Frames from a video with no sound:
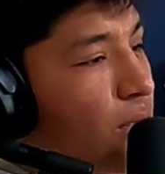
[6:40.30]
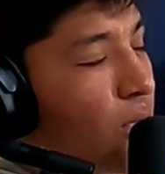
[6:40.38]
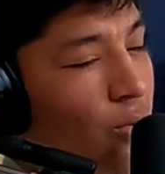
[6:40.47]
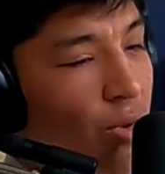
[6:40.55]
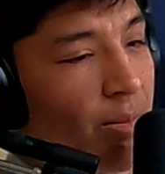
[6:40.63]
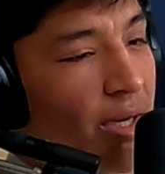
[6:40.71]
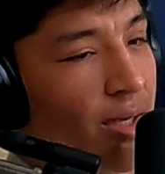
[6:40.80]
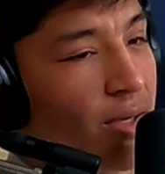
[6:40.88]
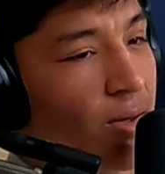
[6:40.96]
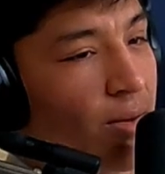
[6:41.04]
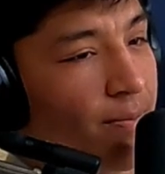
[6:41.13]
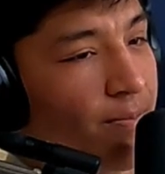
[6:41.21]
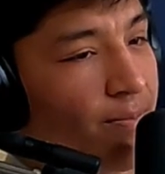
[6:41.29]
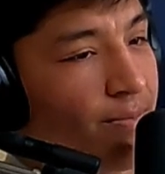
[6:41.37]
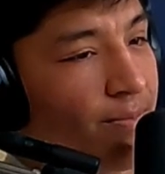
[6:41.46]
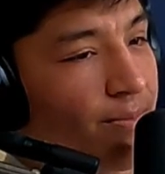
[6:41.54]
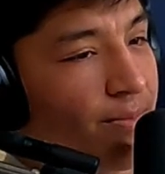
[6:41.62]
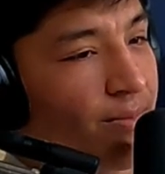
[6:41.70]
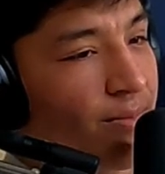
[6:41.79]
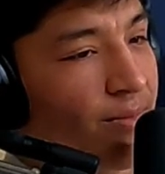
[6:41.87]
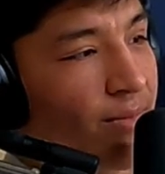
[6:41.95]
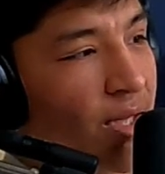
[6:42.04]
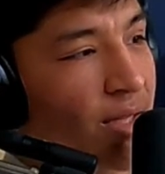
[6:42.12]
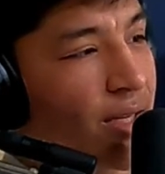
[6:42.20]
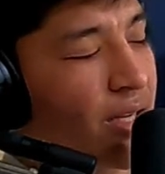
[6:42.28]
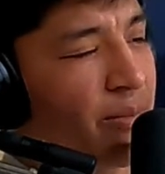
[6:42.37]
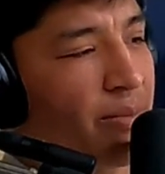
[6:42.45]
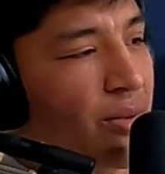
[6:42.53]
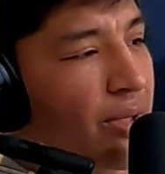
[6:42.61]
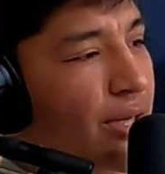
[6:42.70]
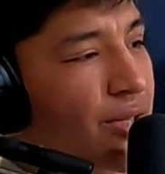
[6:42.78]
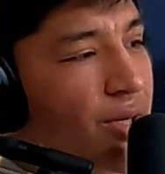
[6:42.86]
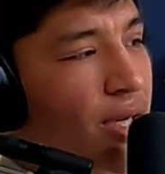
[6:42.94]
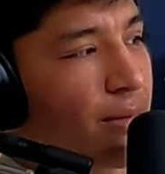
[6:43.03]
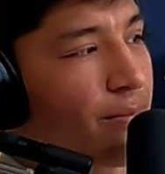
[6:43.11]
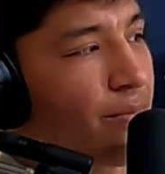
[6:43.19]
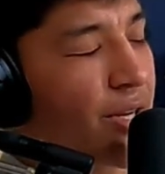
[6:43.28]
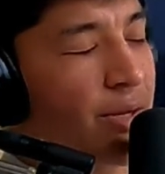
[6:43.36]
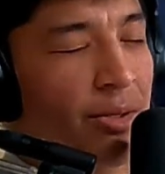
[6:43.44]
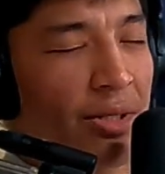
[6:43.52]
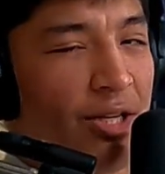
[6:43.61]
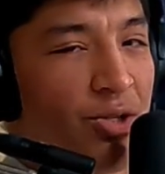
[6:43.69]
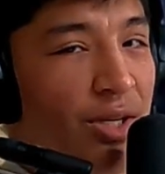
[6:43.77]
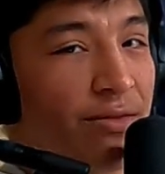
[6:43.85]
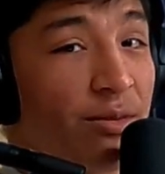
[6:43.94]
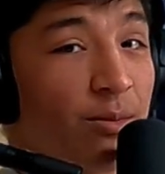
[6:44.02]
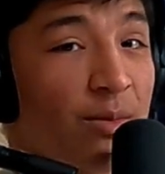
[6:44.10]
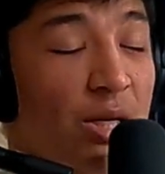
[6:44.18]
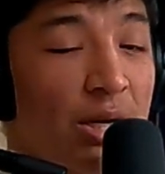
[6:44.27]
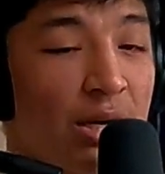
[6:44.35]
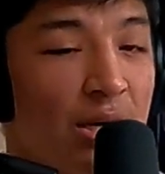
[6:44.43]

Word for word: all the way back here. They didn't build that train. They didn't build that train from